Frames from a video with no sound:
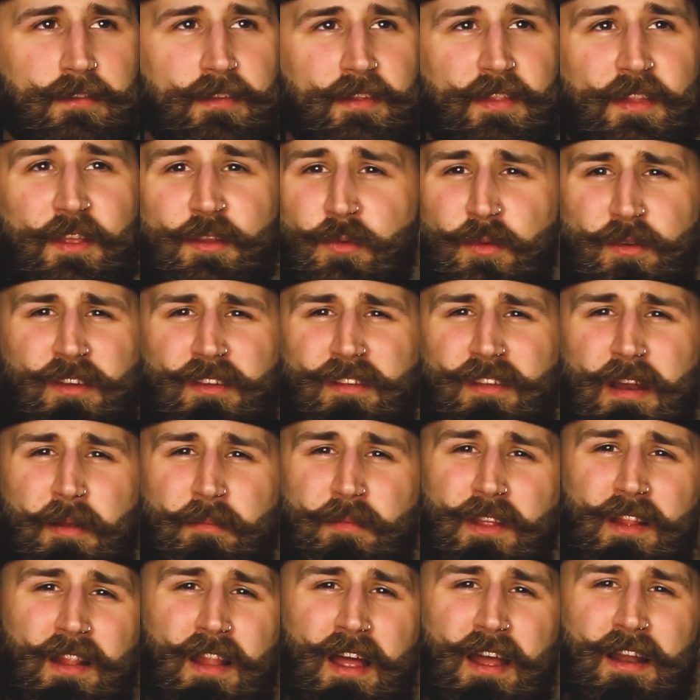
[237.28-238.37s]
This one's just an
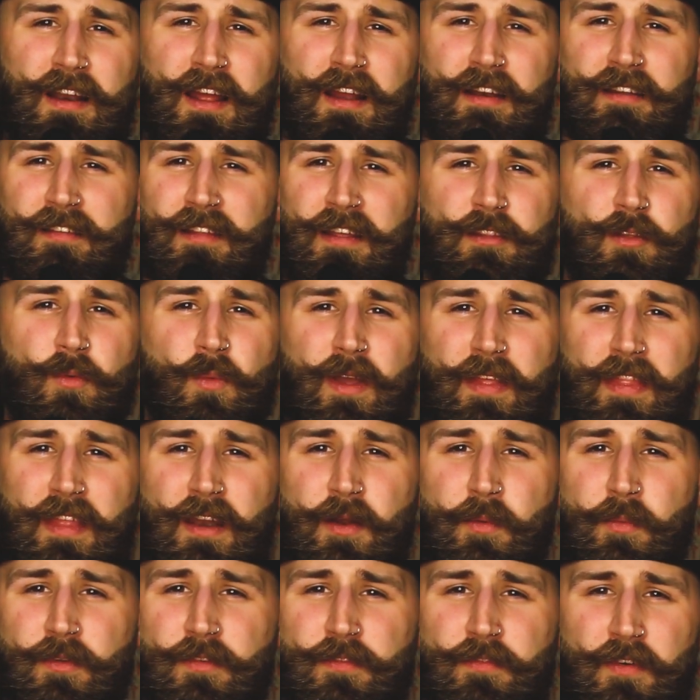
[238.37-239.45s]
empty lot. I just like the way that
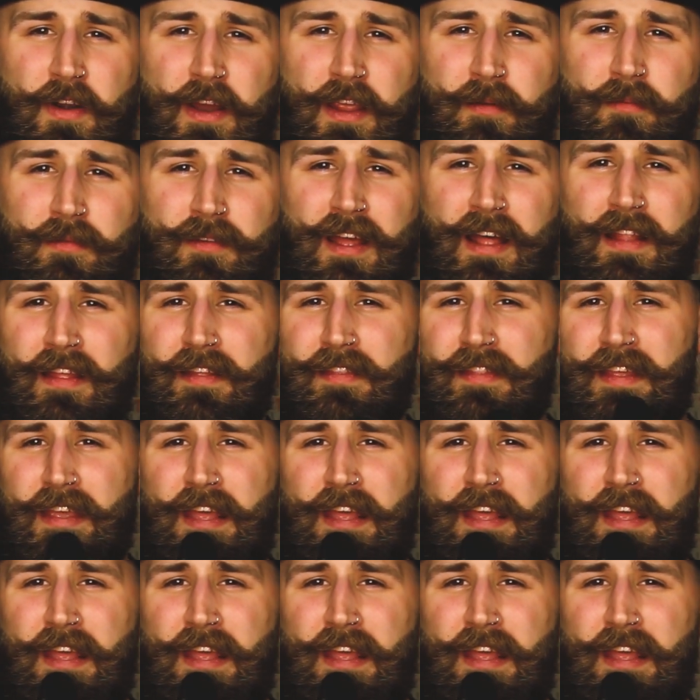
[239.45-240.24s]
it was framed. I like the